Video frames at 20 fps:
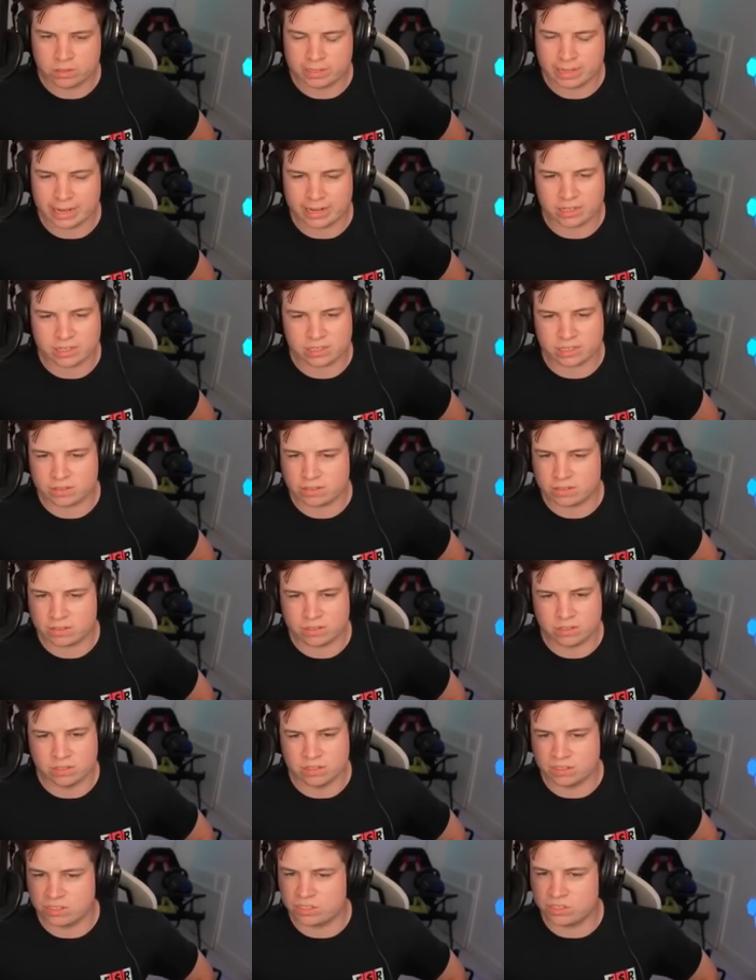That is
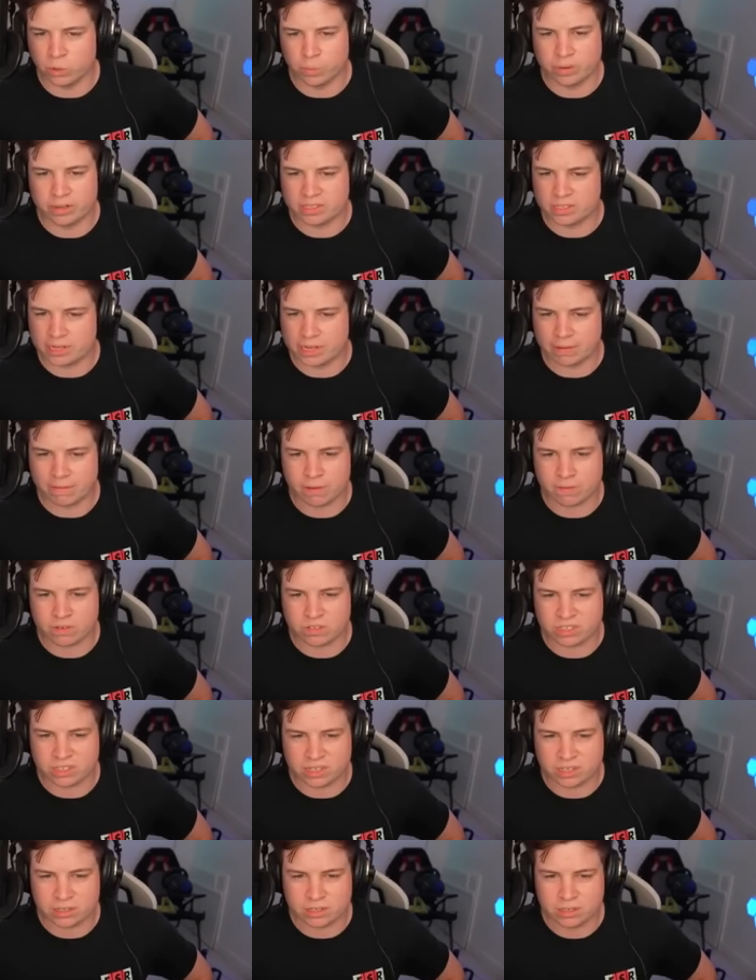the stupidest thing I've ever
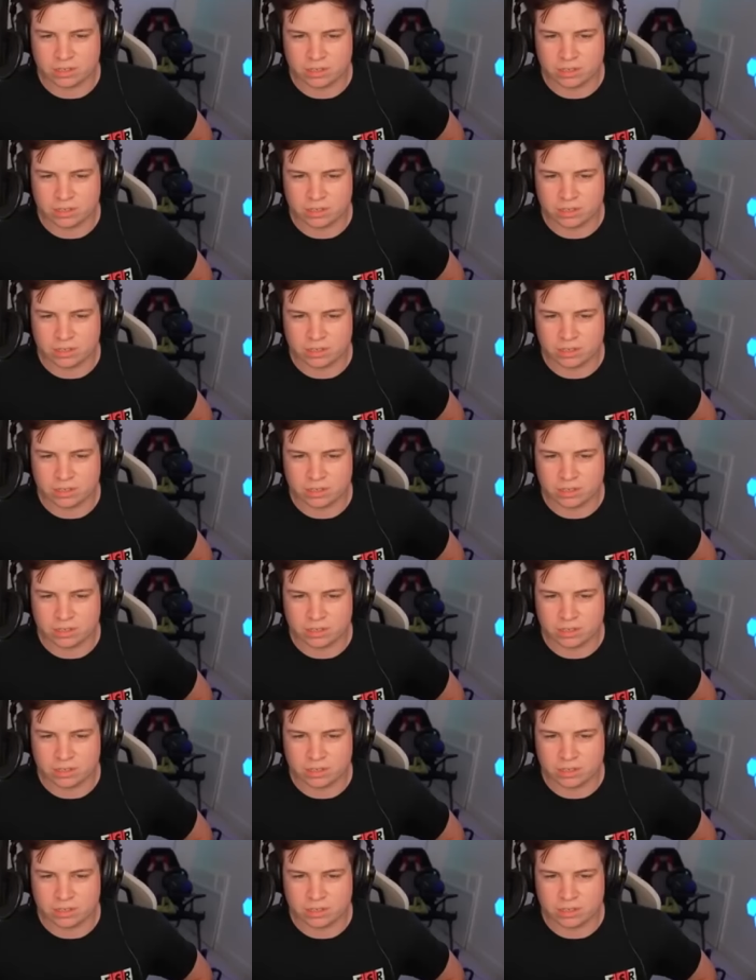seen.